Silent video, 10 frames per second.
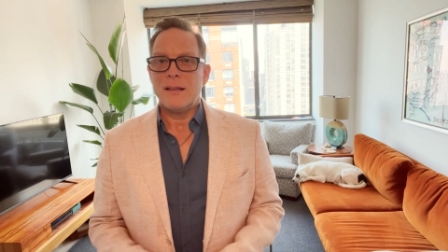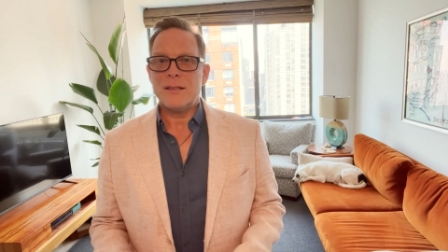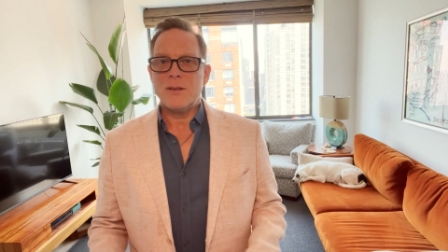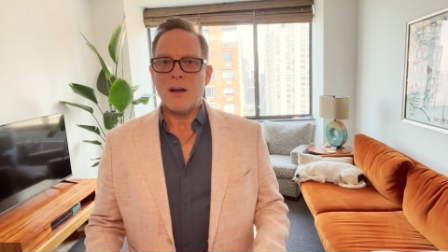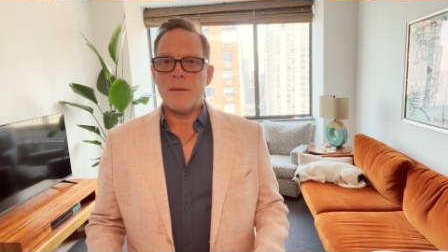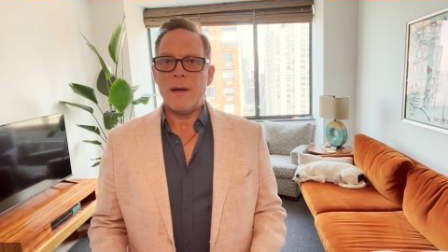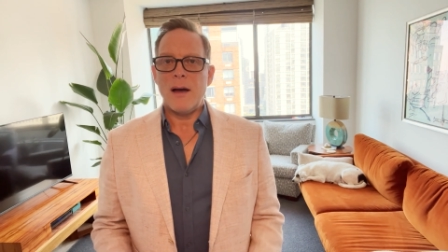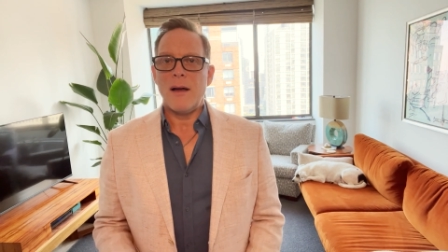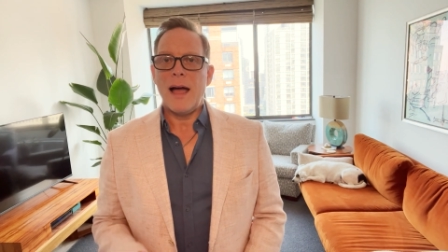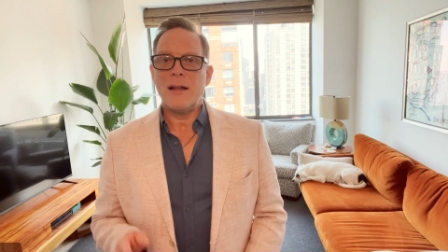let's talk
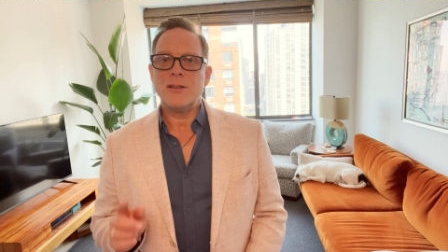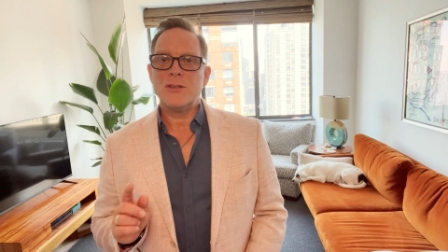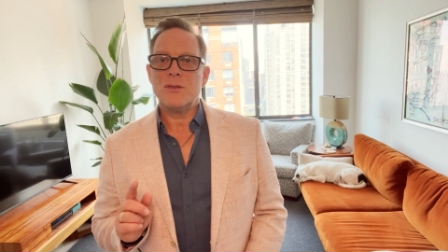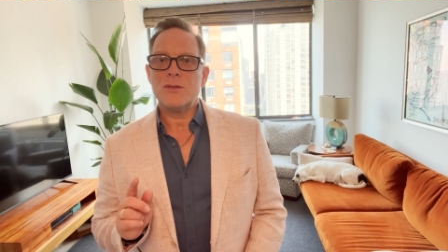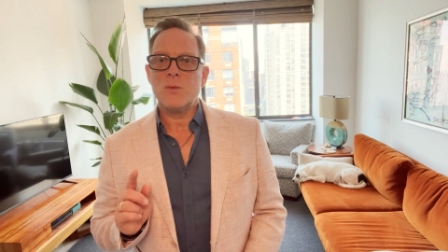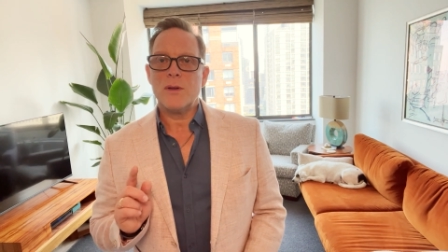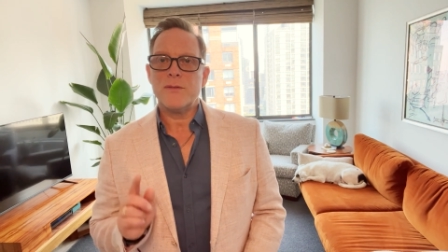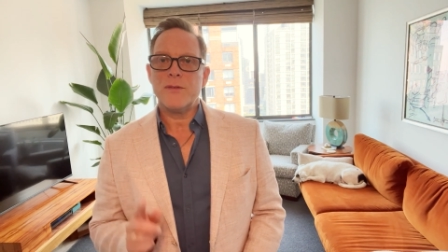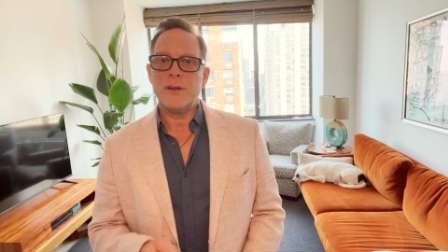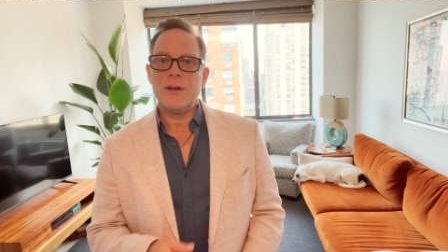about how to choose
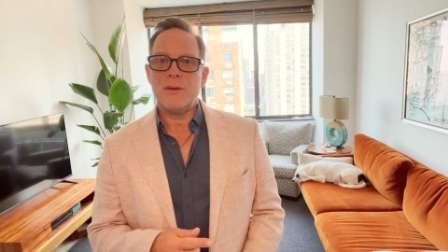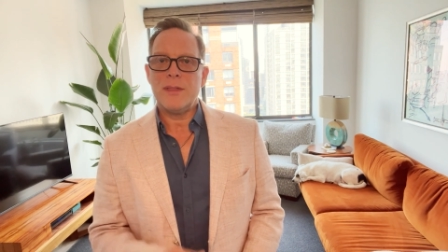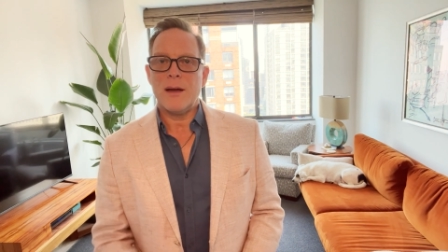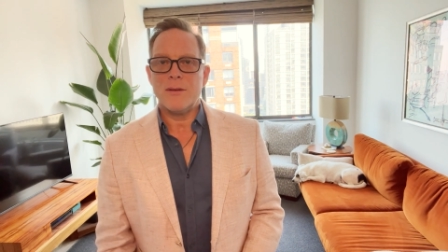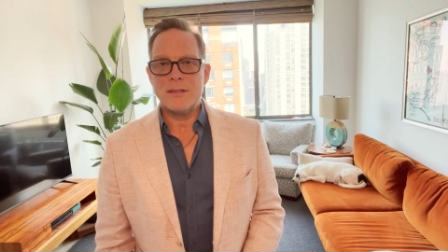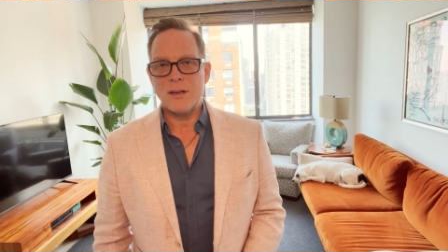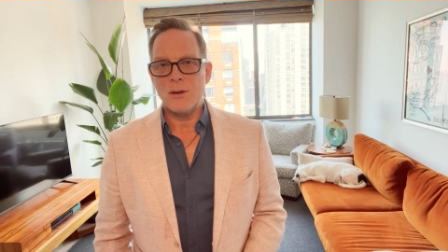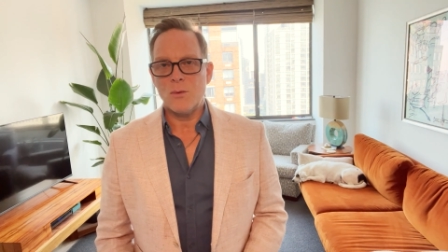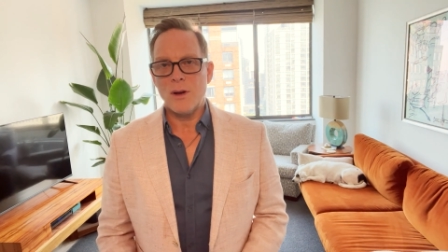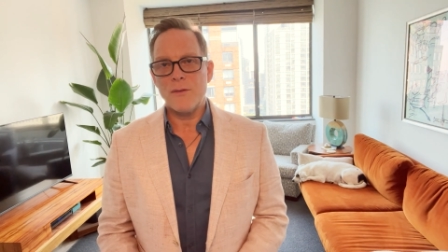one for you that is
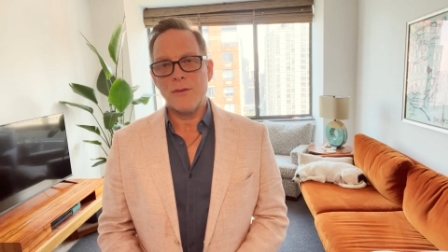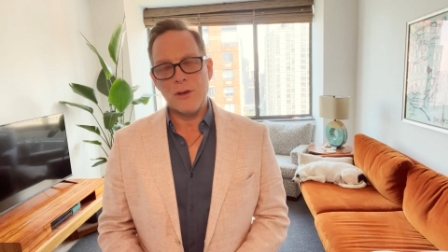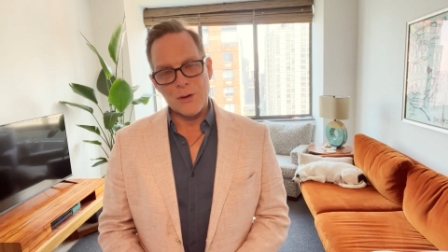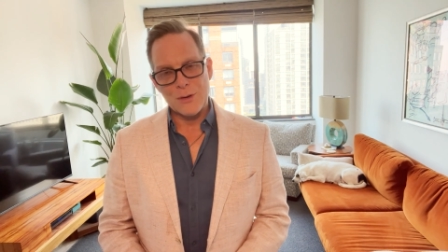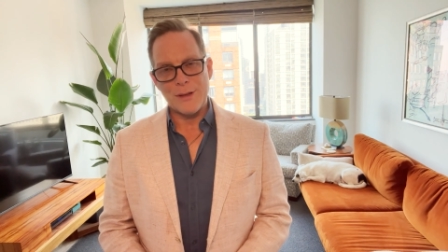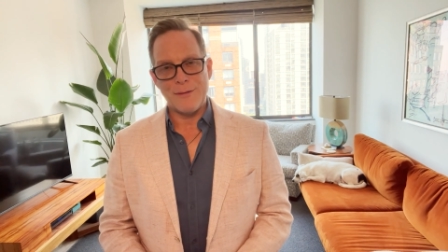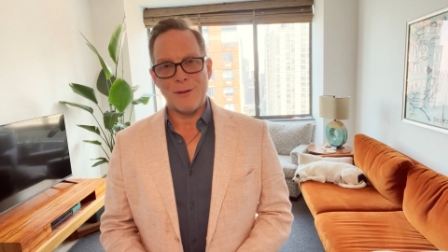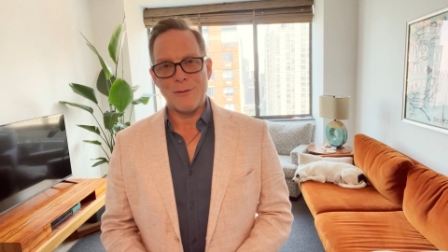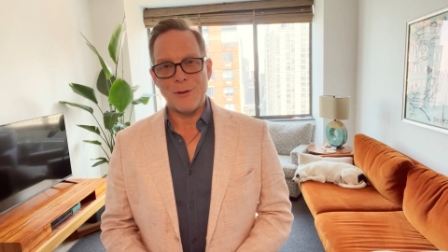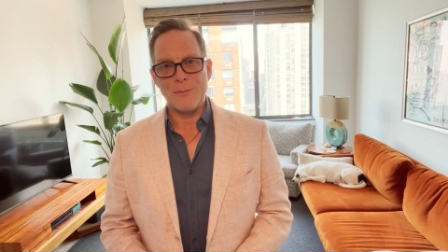going to work for your
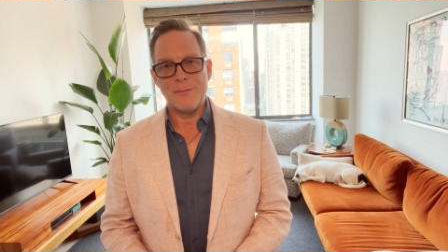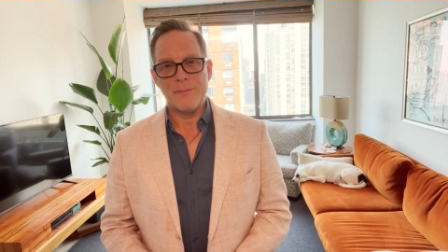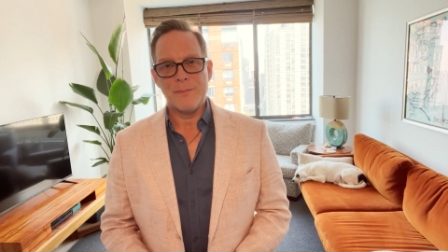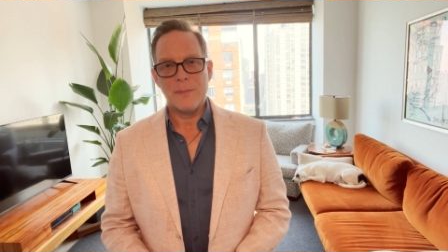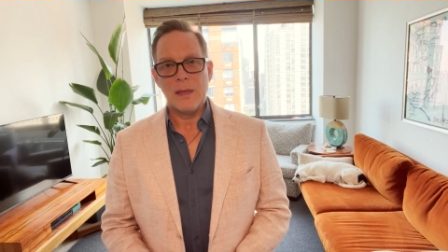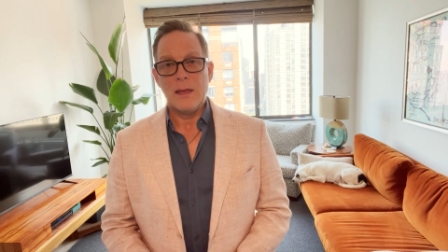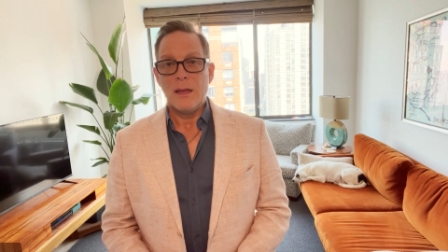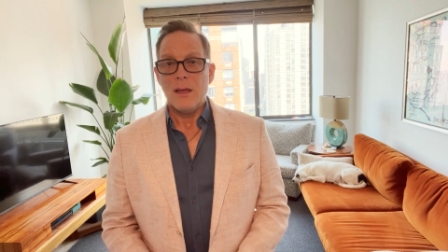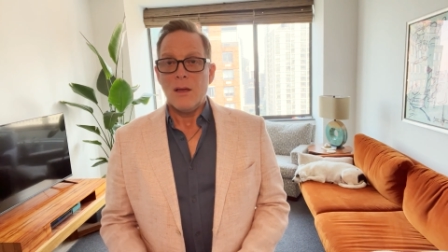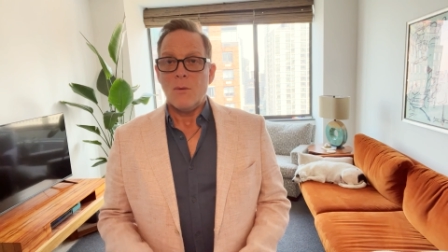living room.
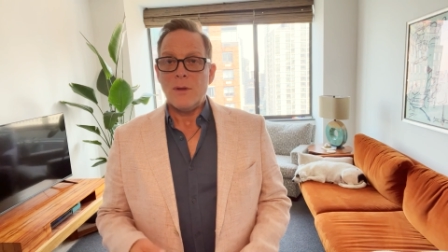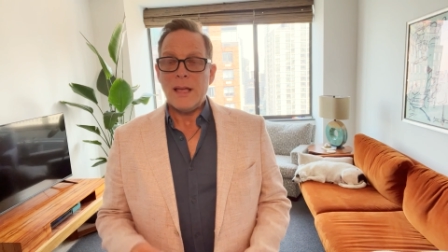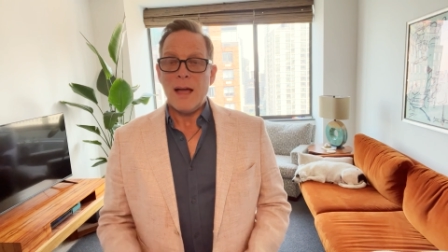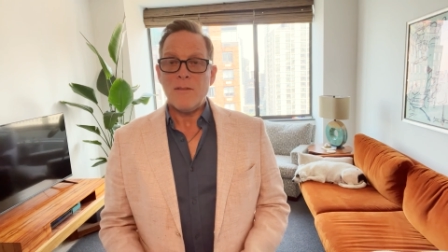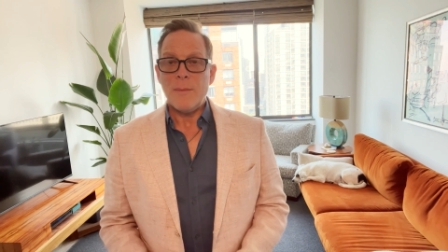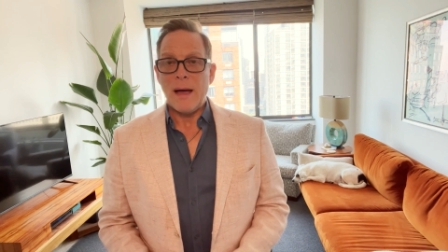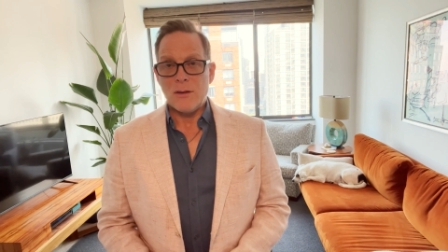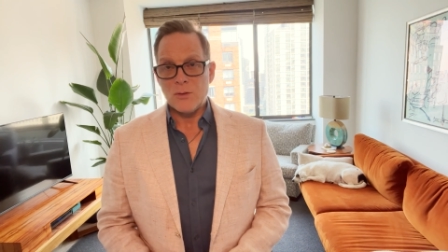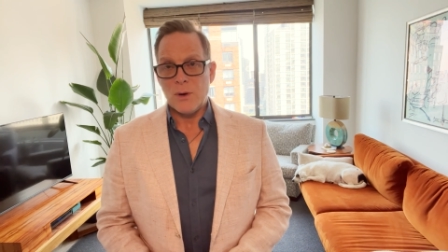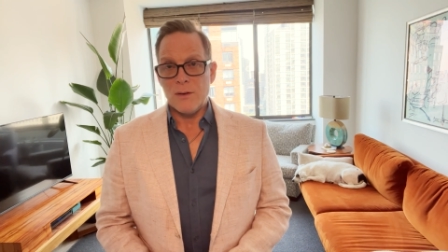When you have
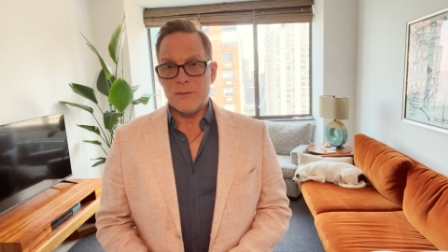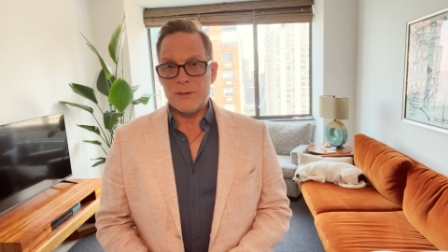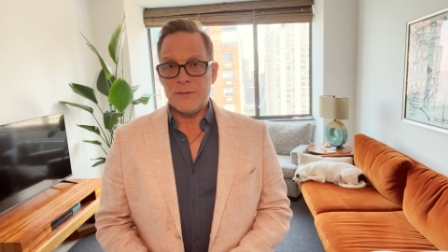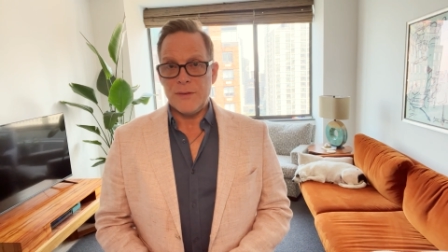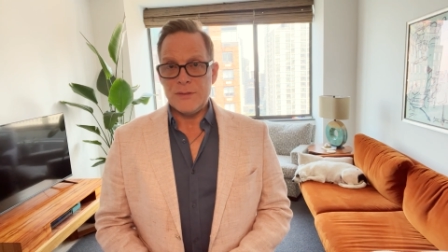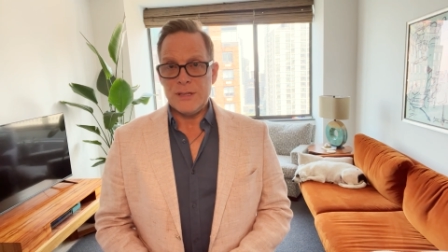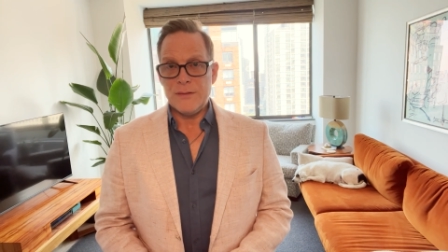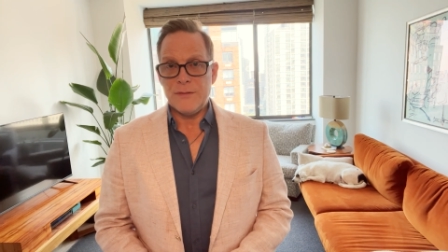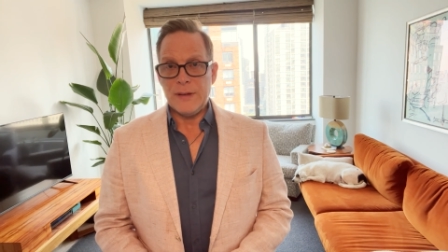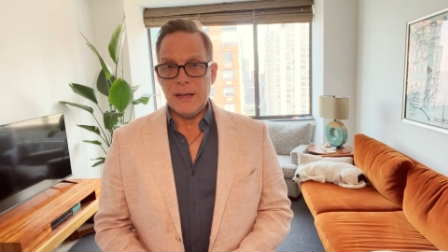about 12 to
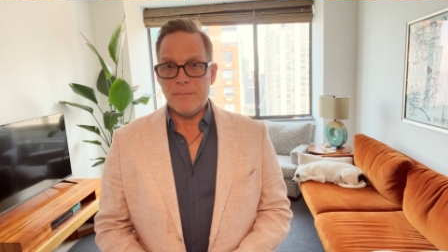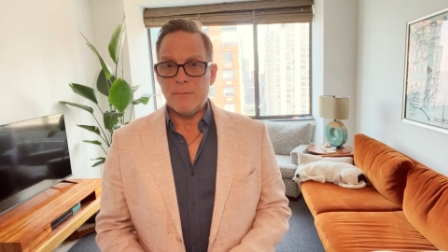15 feet,